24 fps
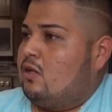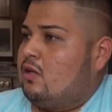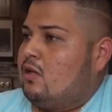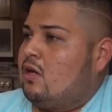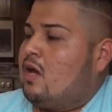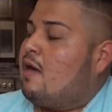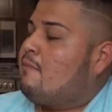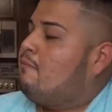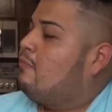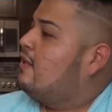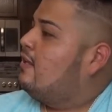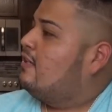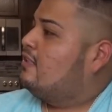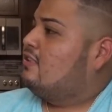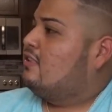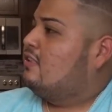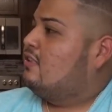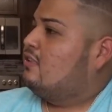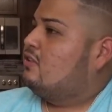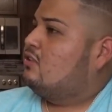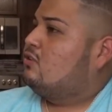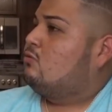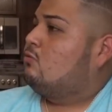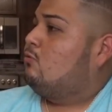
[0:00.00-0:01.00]
God
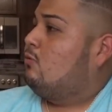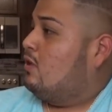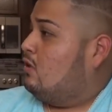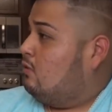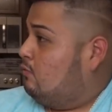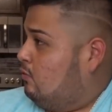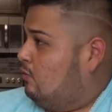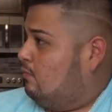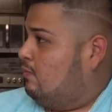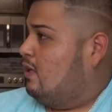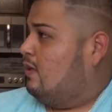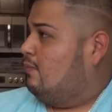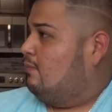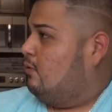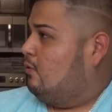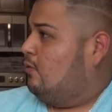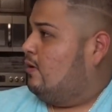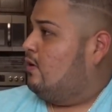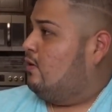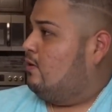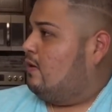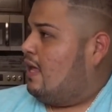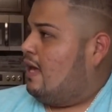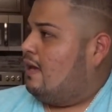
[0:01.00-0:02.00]
places wonderful people
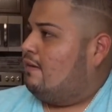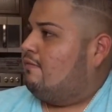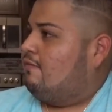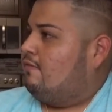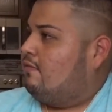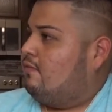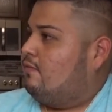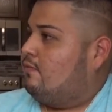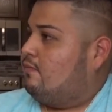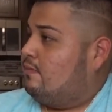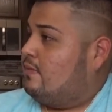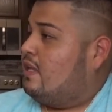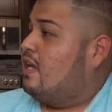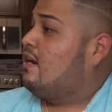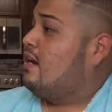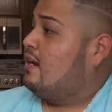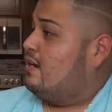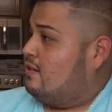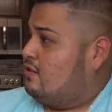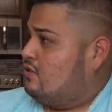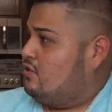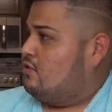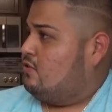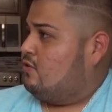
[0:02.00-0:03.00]
in your life, and
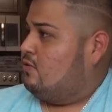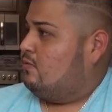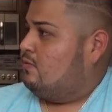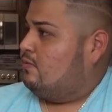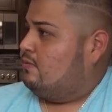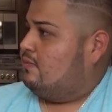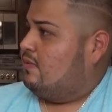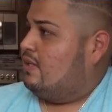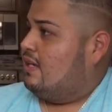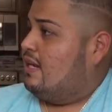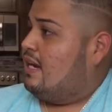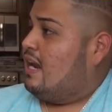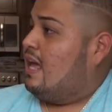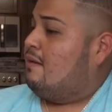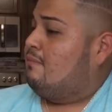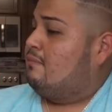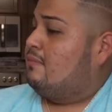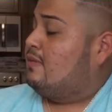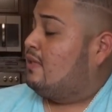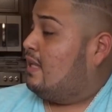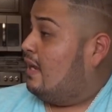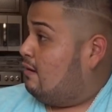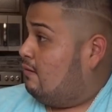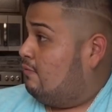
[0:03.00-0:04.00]
it is true. And
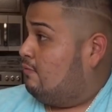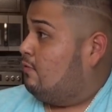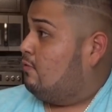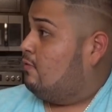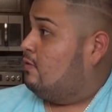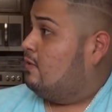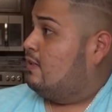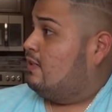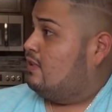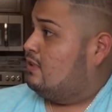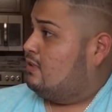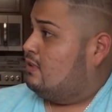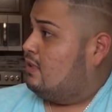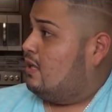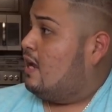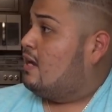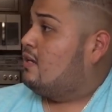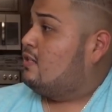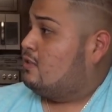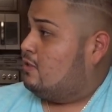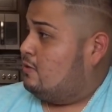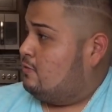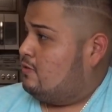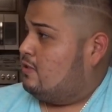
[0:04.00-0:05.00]
I'm thankful for this.
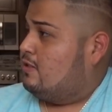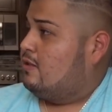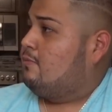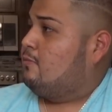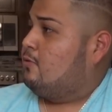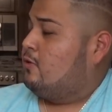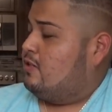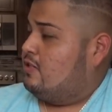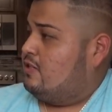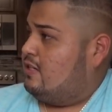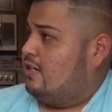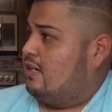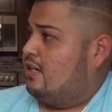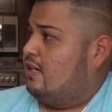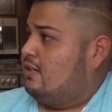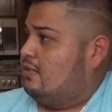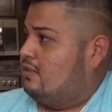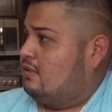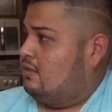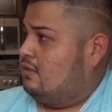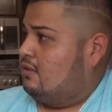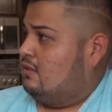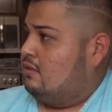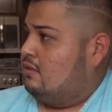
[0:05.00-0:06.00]
I seriously appreciate it.